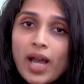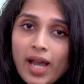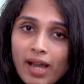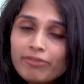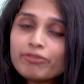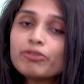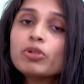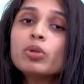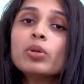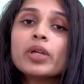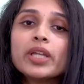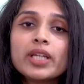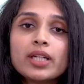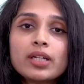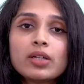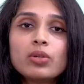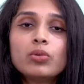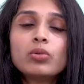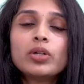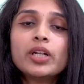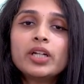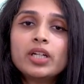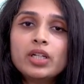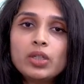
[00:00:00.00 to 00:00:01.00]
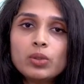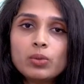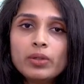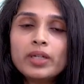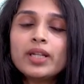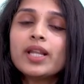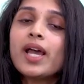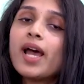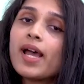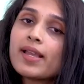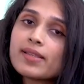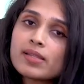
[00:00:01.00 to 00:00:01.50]
have to include and do
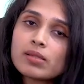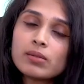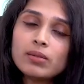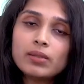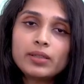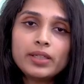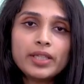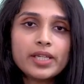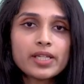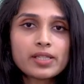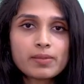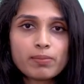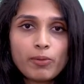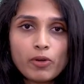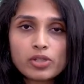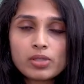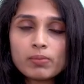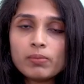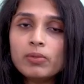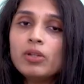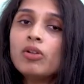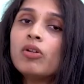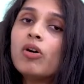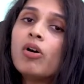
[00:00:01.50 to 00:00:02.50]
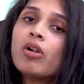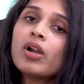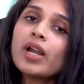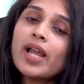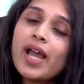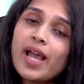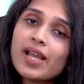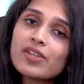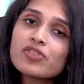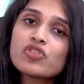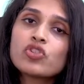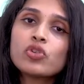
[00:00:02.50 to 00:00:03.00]
it as early as possible, or
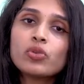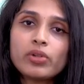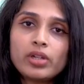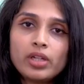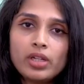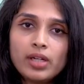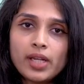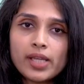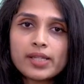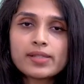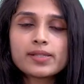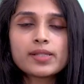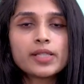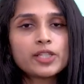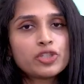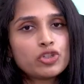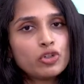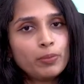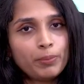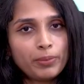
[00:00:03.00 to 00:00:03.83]
as you realize that you're